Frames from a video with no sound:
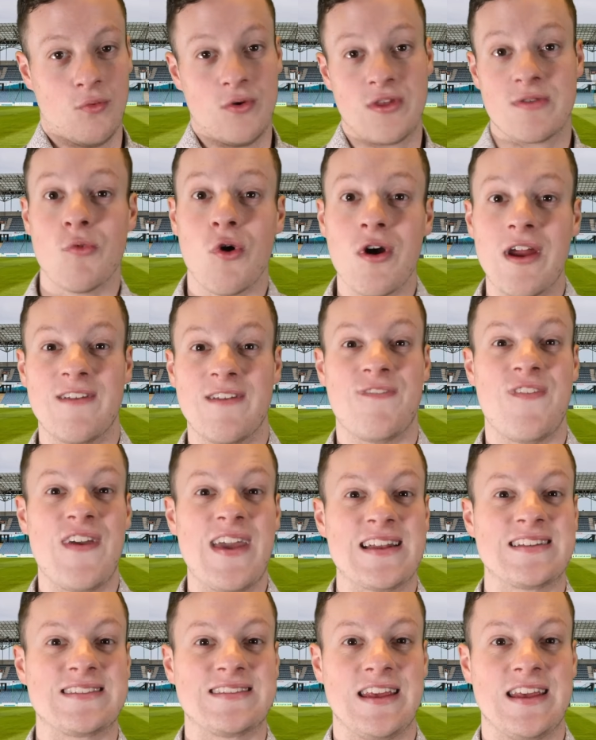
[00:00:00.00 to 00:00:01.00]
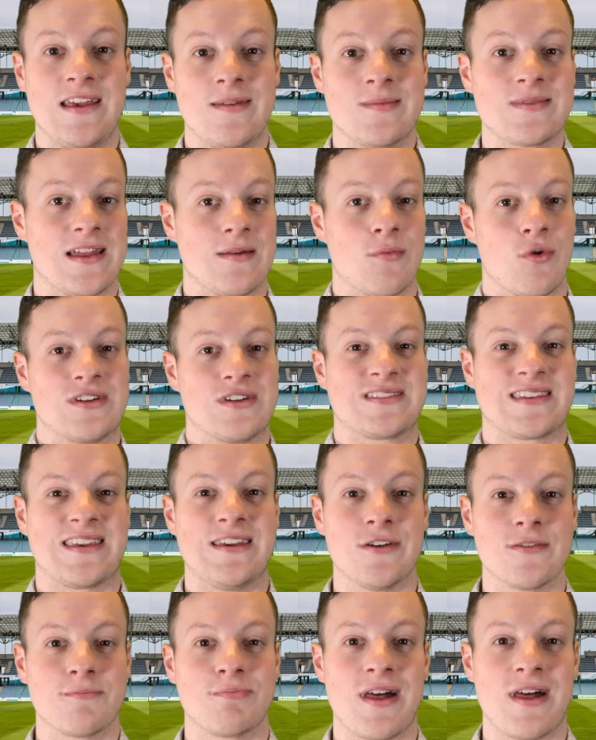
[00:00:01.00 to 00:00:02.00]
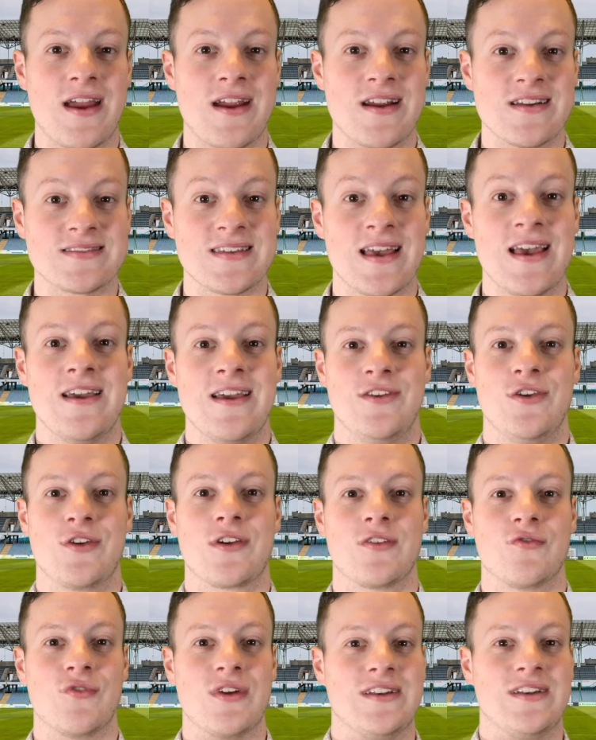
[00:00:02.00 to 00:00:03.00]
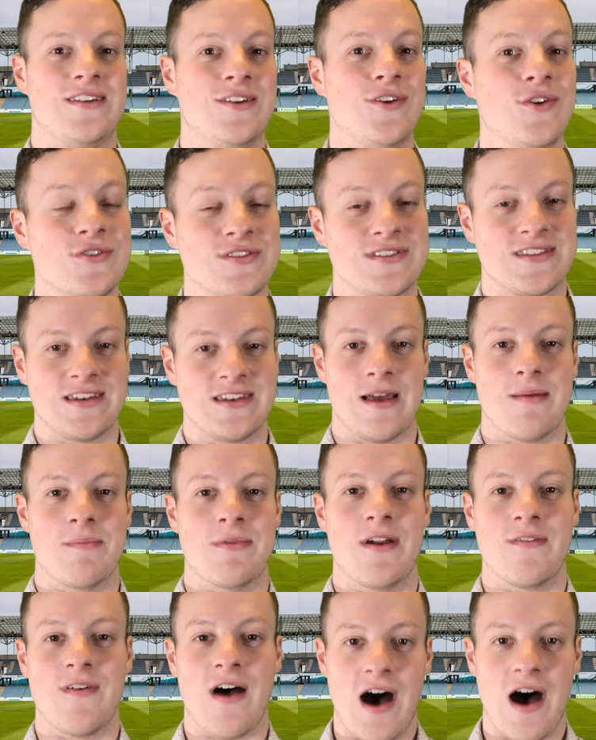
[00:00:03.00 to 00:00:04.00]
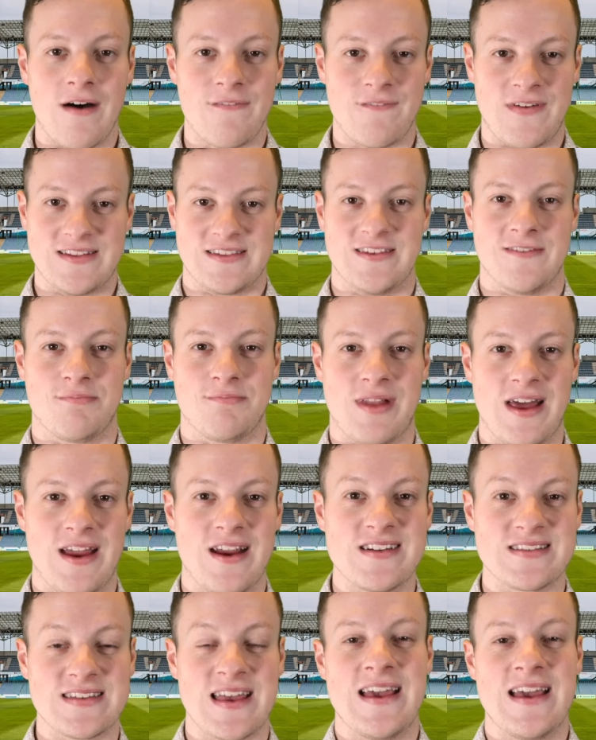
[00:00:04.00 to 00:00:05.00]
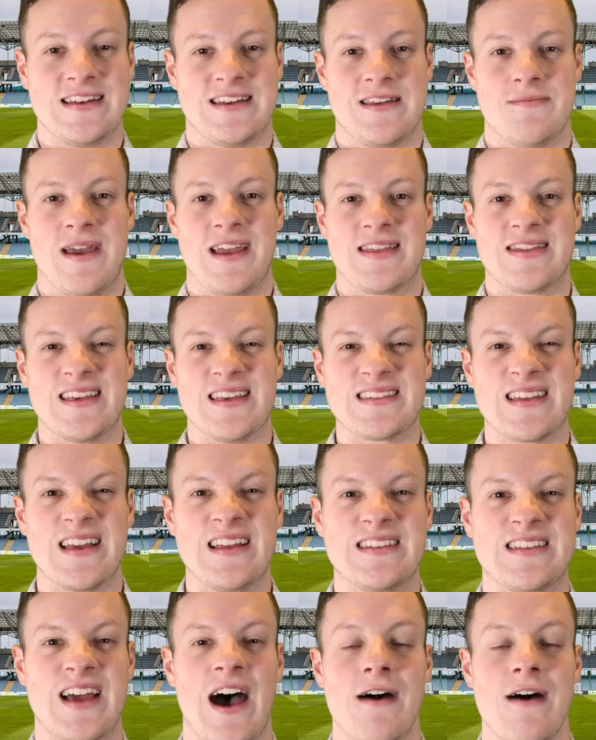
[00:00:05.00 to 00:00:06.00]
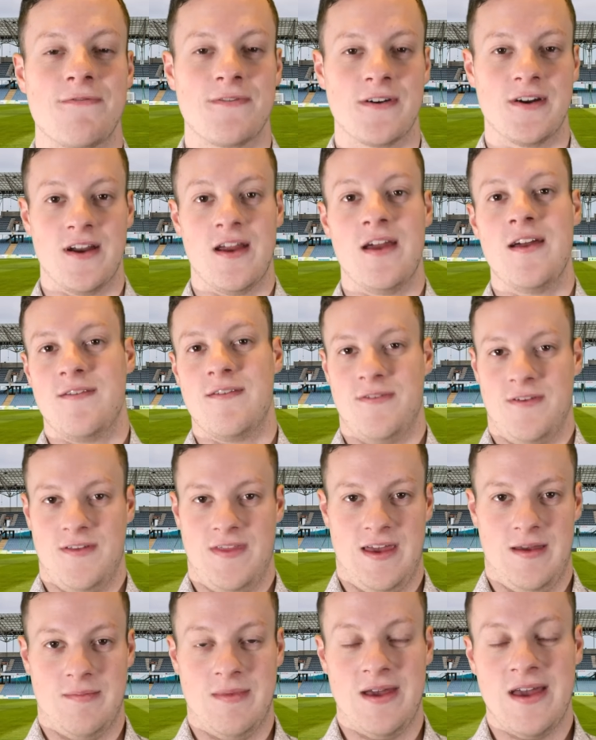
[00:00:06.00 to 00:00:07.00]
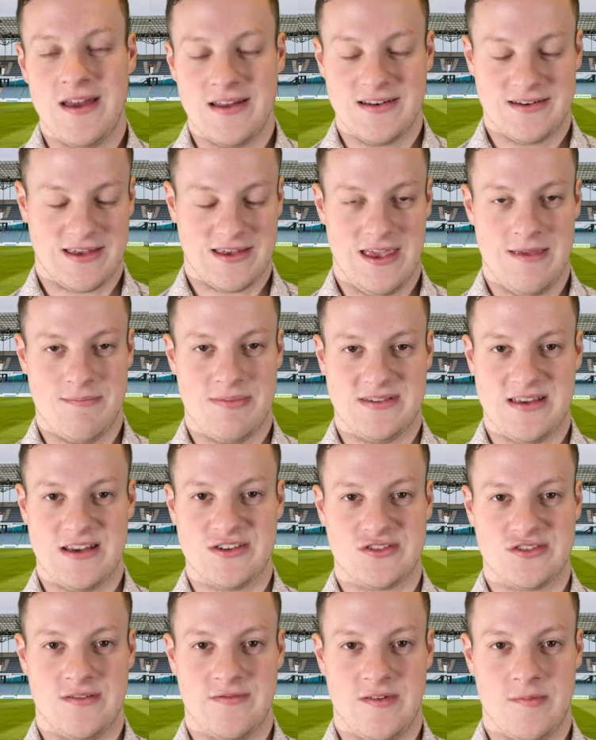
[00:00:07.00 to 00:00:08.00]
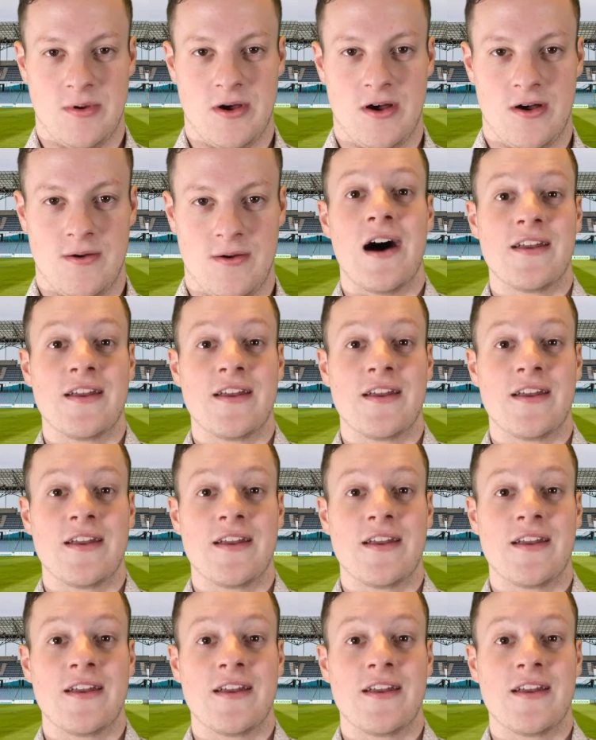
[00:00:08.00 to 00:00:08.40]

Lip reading: With more advanced teams and more skilled players, you can reduce the number of offensive players to make this tougher for them to keep possession of the ball.